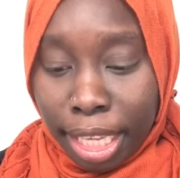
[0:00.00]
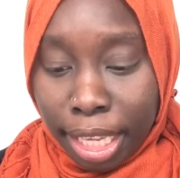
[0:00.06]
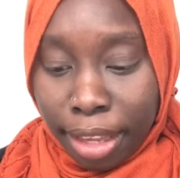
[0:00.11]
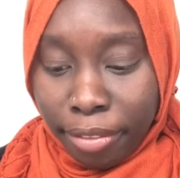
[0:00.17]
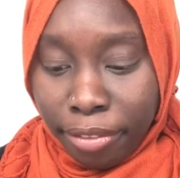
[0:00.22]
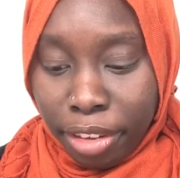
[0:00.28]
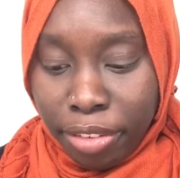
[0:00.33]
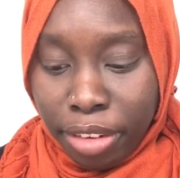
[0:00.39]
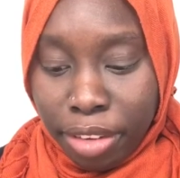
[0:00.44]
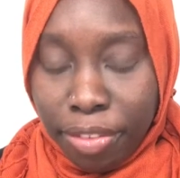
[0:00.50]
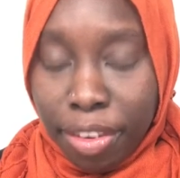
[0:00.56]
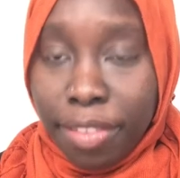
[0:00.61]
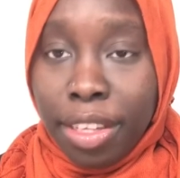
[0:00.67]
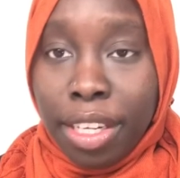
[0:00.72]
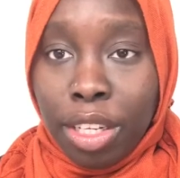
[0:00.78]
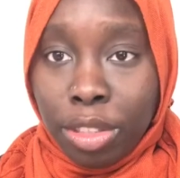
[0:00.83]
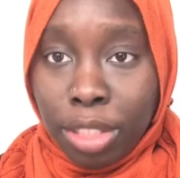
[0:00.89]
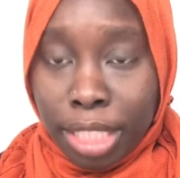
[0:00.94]
50-50
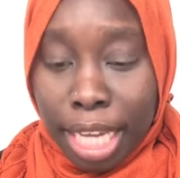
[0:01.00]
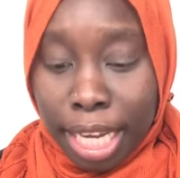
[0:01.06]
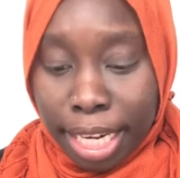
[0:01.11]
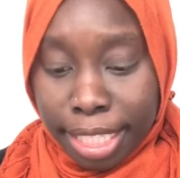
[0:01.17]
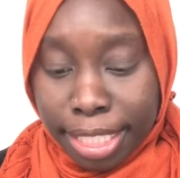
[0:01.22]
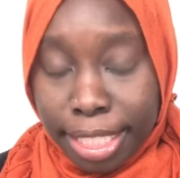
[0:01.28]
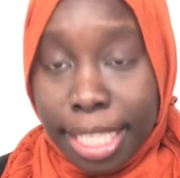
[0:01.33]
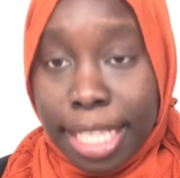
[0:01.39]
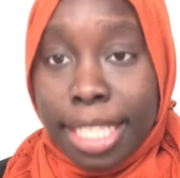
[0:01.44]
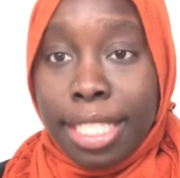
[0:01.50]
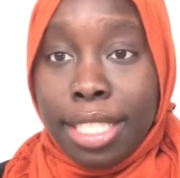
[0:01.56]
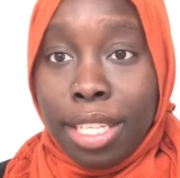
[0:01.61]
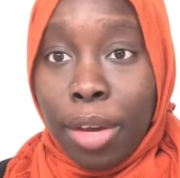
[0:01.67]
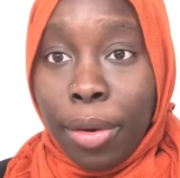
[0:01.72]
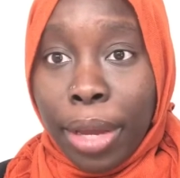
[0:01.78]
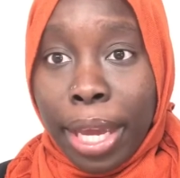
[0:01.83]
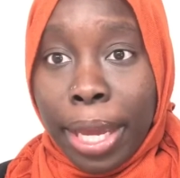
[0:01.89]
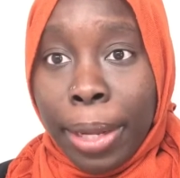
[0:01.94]
does not exist,
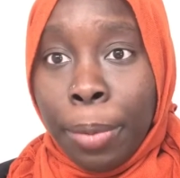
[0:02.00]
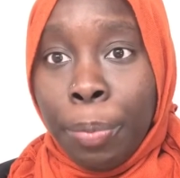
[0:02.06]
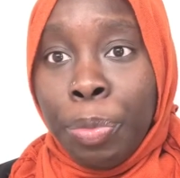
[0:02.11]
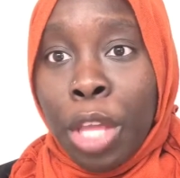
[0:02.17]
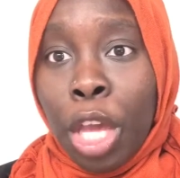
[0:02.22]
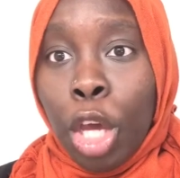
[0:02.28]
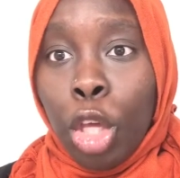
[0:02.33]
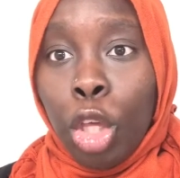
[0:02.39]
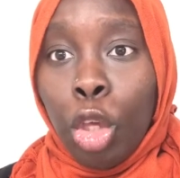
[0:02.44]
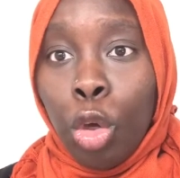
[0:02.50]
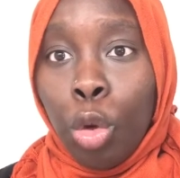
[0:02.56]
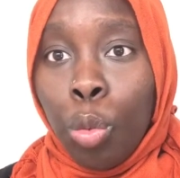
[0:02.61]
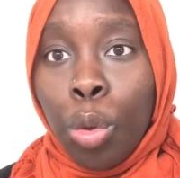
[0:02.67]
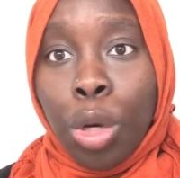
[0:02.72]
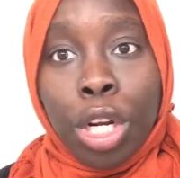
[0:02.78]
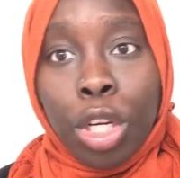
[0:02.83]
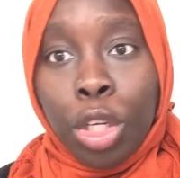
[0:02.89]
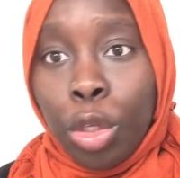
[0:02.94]
okay? You
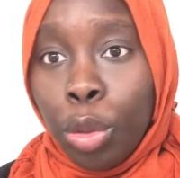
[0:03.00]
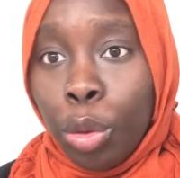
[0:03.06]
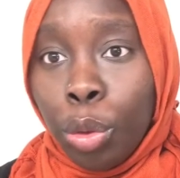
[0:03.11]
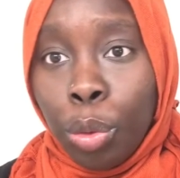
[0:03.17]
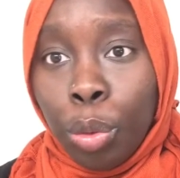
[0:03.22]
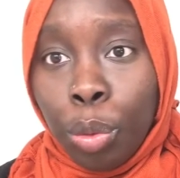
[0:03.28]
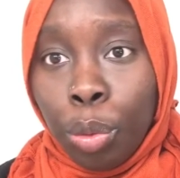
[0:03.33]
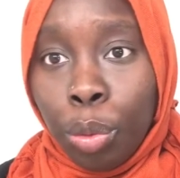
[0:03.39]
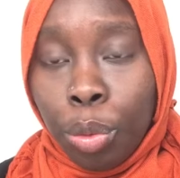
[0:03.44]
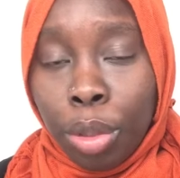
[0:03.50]
want to do,